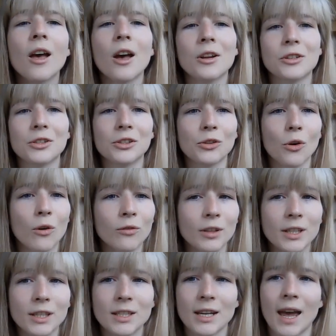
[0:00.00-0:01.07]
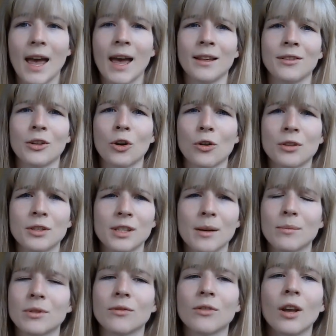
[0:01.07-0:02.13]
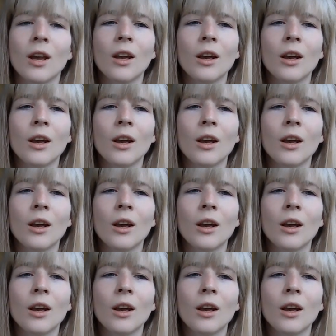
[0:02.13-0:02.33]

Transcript: understood Ovid, and the concepts of